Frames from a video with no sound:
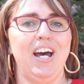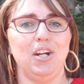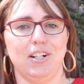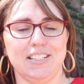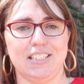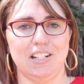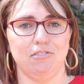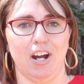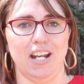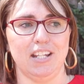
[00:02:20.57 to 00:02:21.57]
you're going to see a
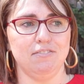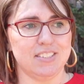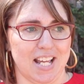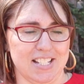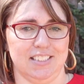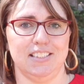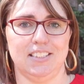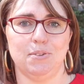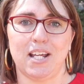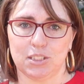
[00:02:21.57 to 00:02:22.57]
variety of sizes,
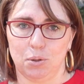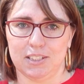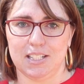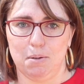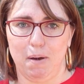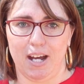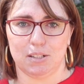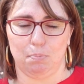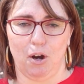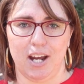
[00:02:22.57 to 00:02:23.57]
so that's going to
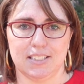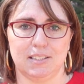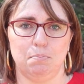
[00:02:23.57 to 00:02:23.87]
impact price,